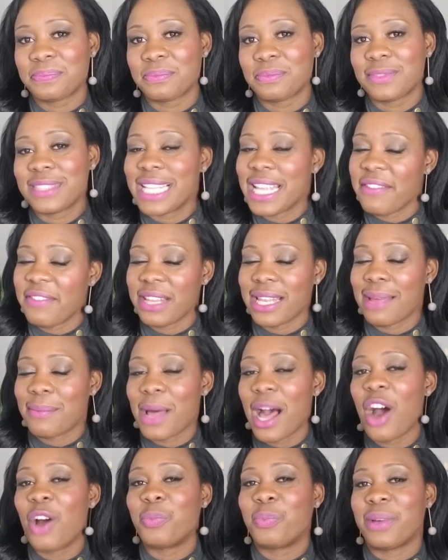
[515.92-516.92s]
leaving
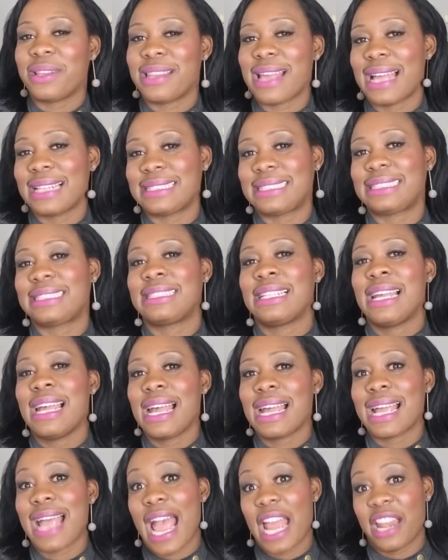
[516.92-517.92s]
them out, but that's
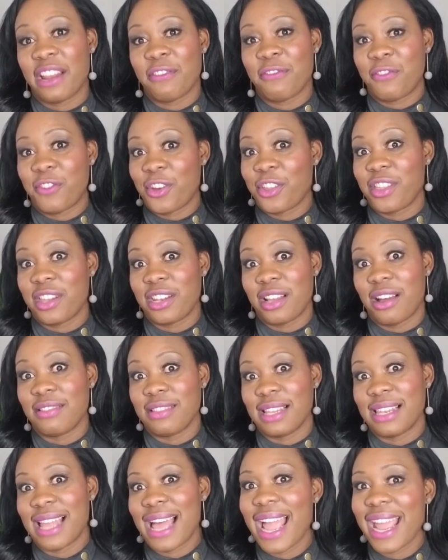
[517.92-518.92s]
kind of further down
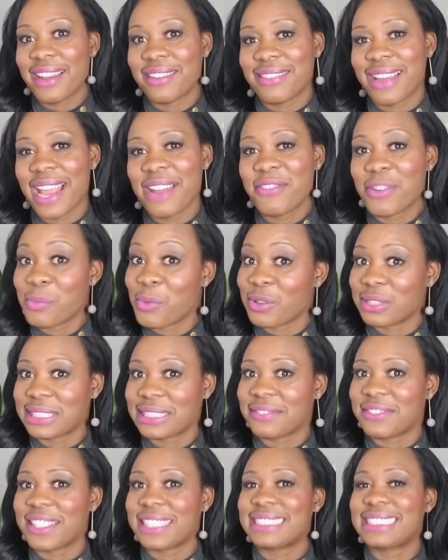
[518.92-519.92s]
the line, right, for
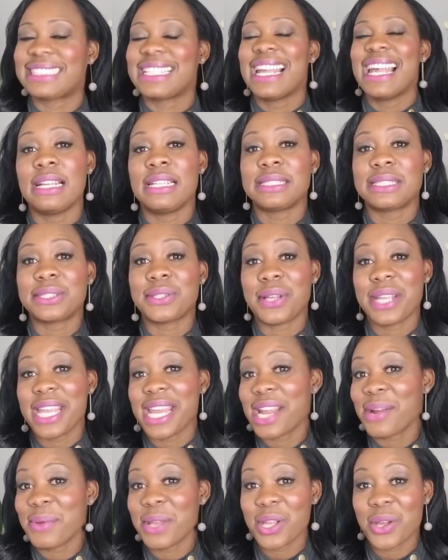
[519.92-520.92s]
most of us. So
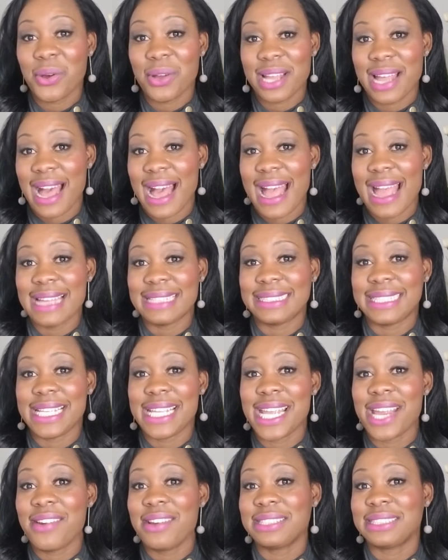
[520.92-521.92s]
here we go, guys.
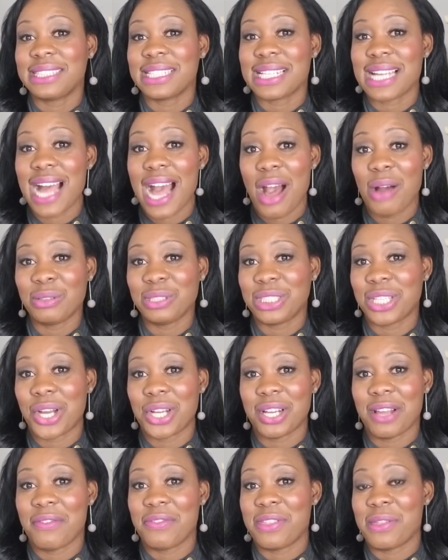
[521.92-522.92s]
Here is the
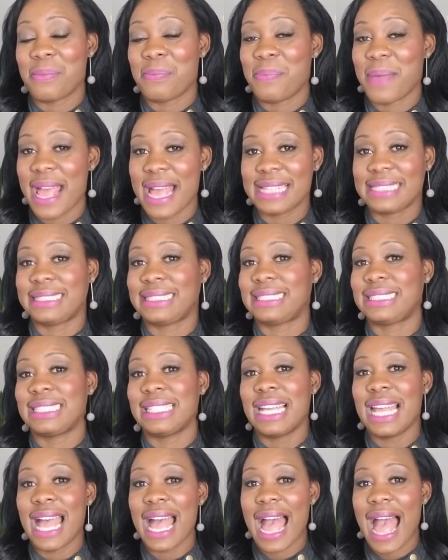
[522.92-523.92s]
countdown of the
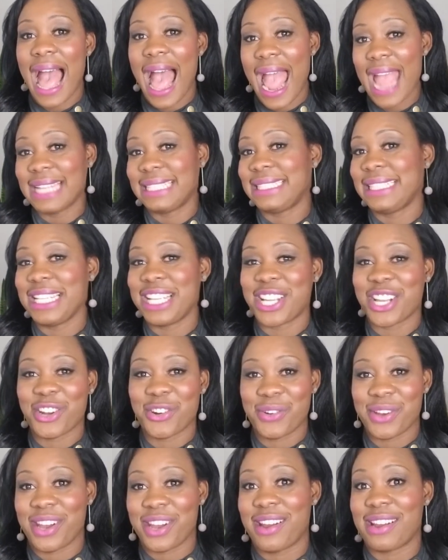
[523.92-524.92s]
best I T
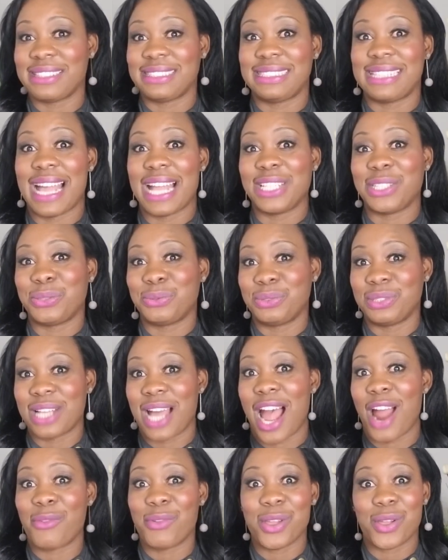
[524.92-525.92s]
careers that do
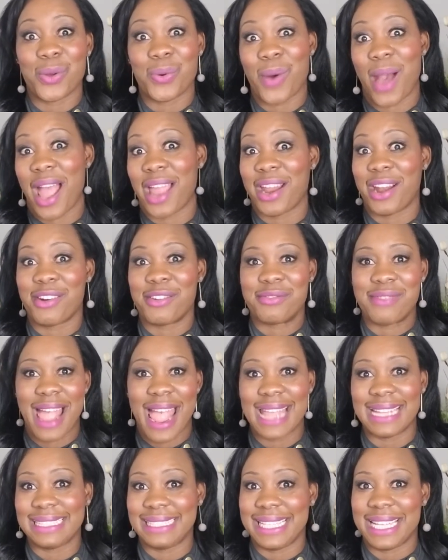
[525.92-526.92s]
not require
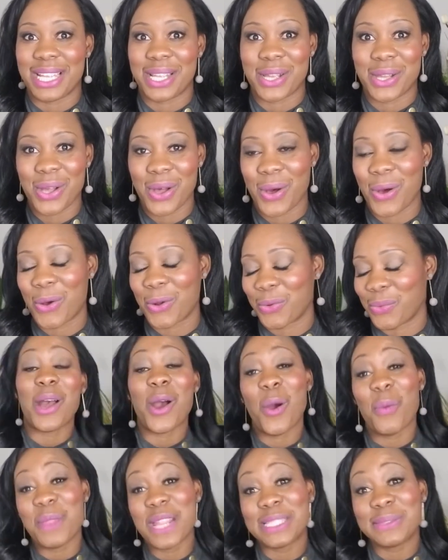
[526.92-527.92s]
writing code.
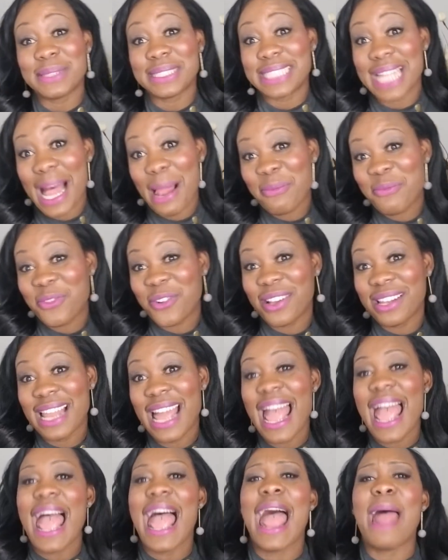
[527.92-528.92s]
We hope this was
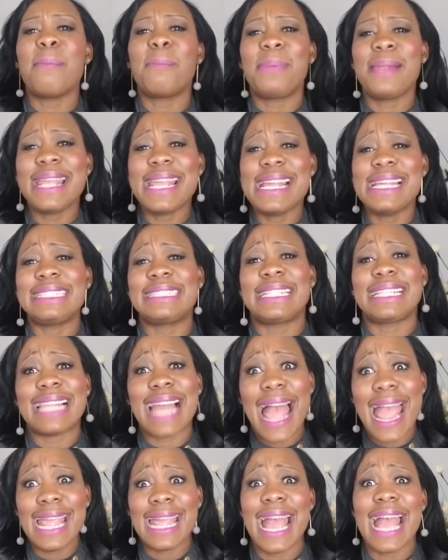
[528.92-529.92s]
helpful, and please
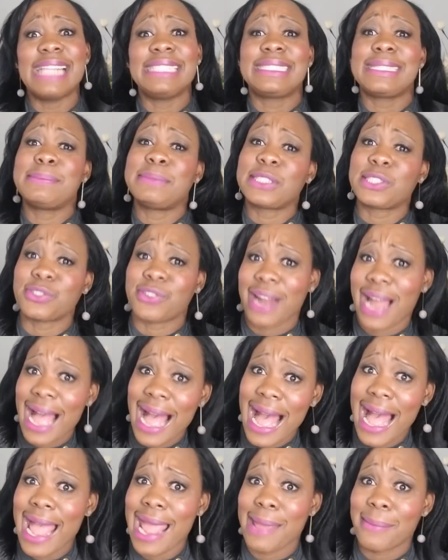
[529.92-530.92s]
like and
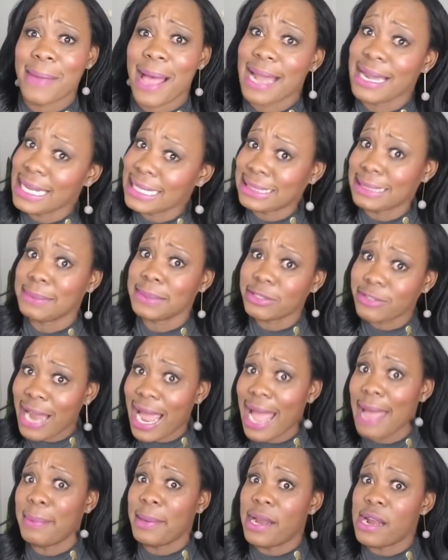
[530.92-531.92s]
subscribe. I need
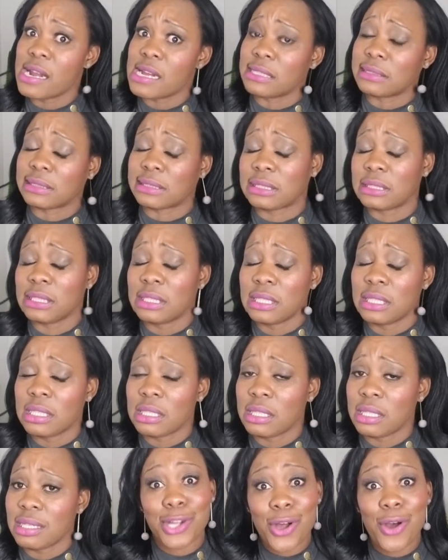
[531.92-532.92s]
subscribers.
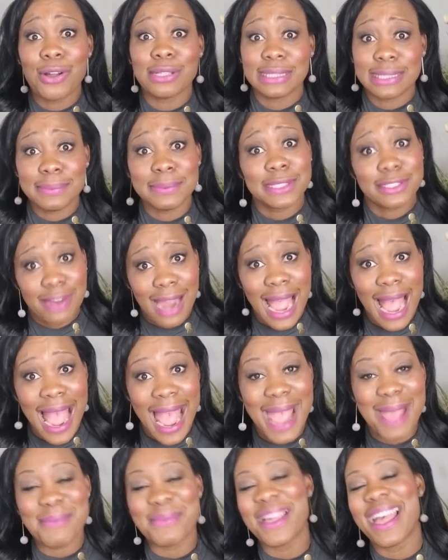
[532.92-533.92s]
Go
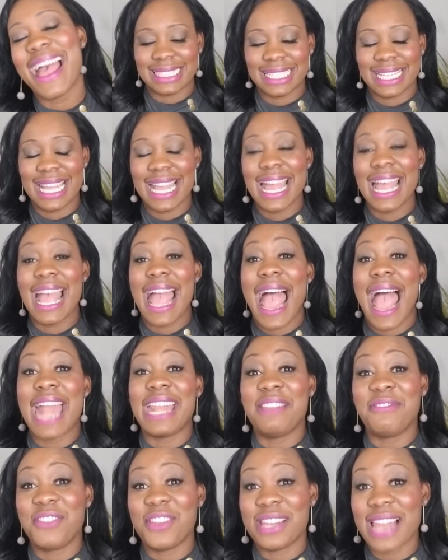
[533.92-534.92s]
subscribe.
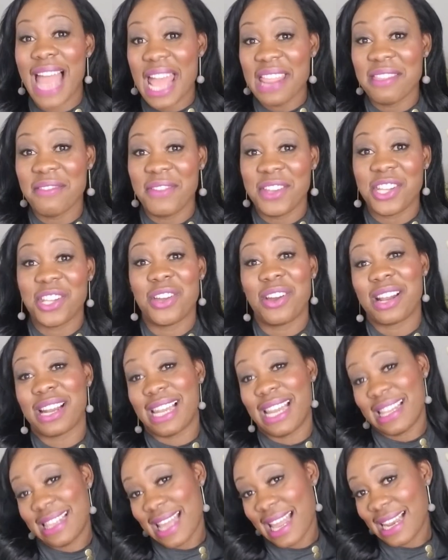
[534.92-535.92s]
And if you like the video,
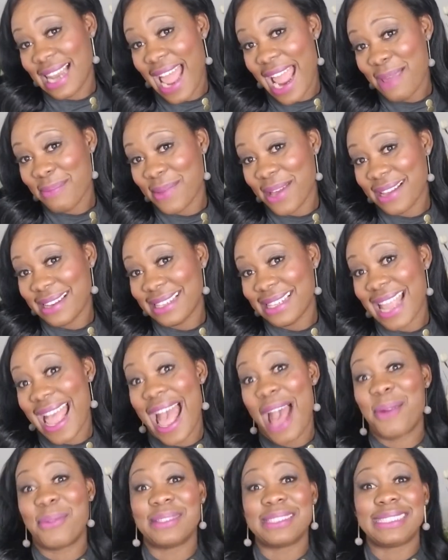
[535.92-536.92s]
click that like button.
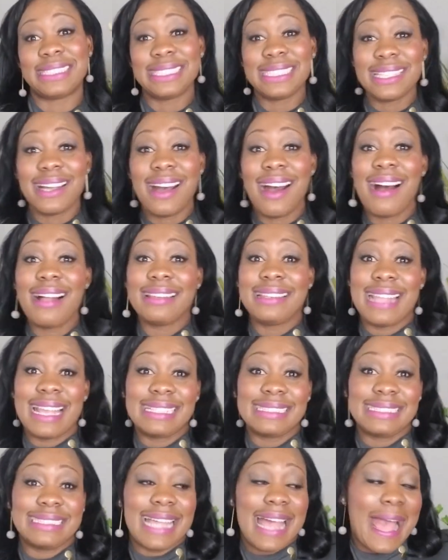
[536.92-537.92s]
I will see y'all
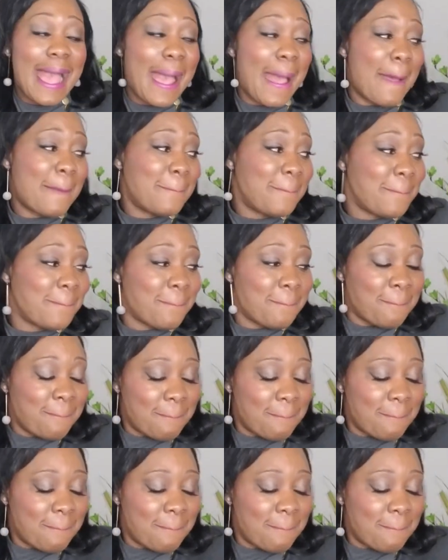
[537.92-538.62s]
next time.